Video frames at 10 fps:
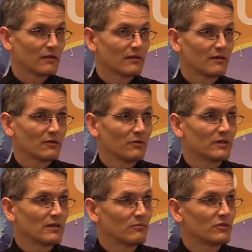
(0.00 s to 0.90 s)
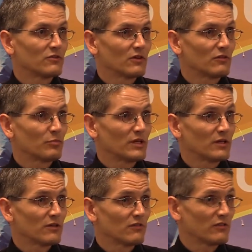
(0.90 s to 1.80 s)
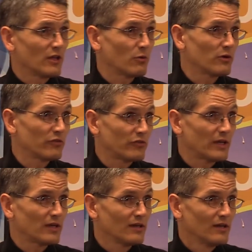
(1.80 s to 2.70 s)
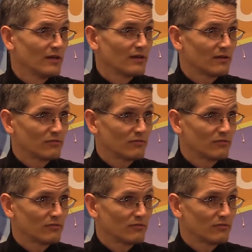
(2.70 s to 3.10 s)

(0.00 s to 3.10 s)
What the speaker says: I don't want them to just be in a slower state of